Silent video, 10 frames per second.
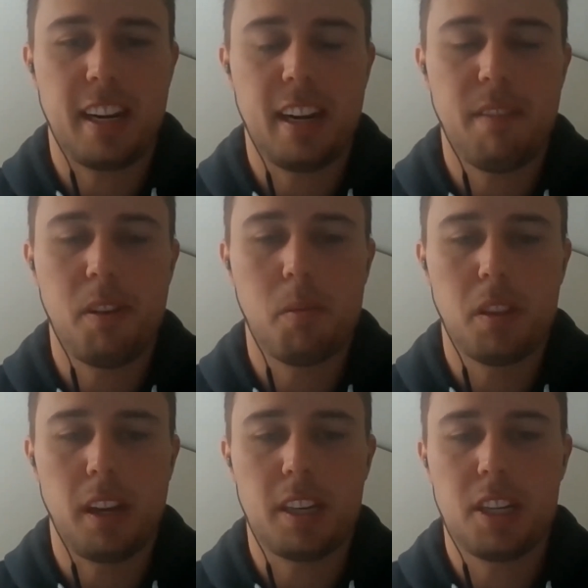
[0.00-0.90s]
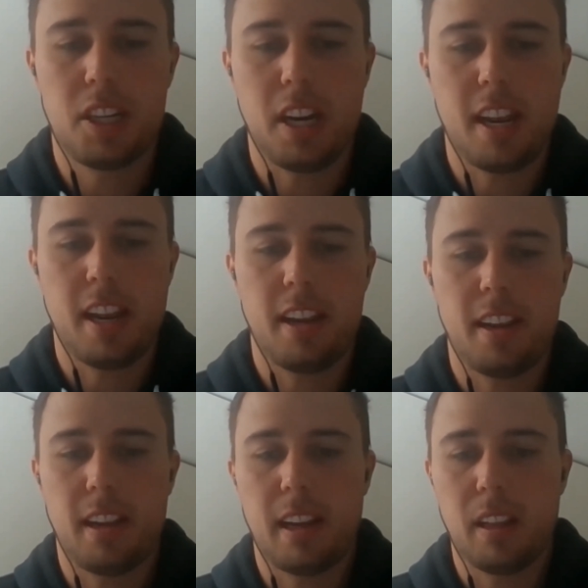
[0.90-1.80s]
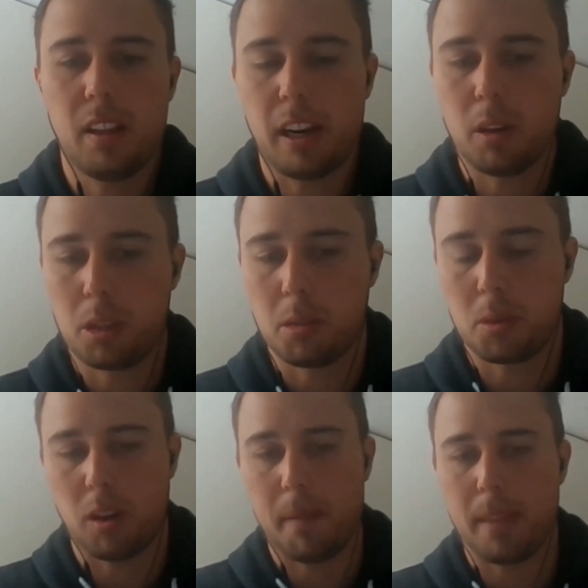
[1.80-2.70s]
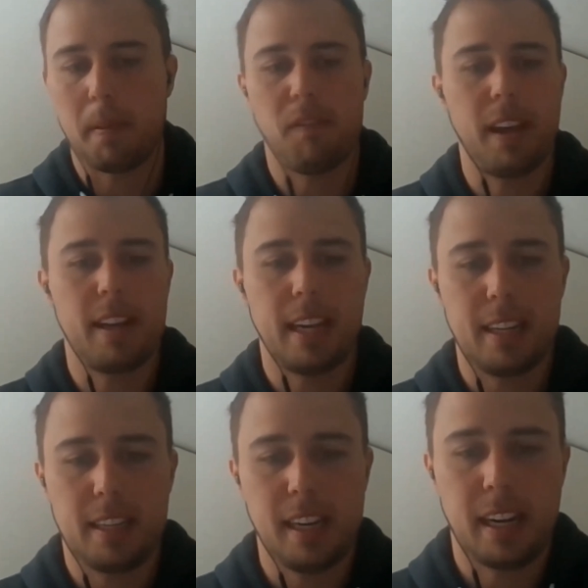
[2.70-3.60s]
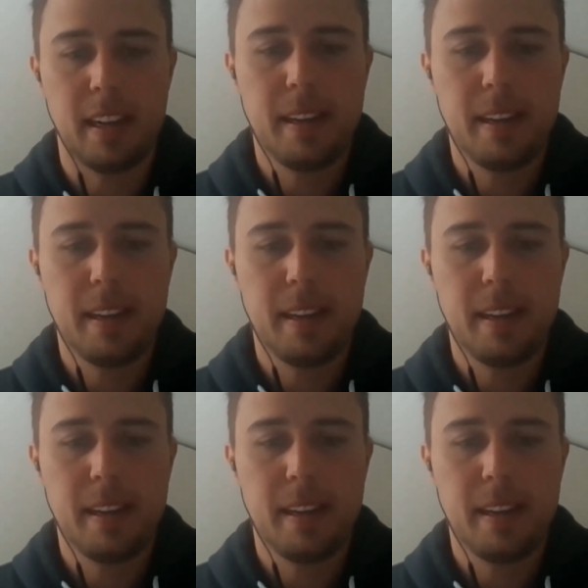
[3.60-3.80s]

If you would like to share, like, or subscribe, that'd be fantastic.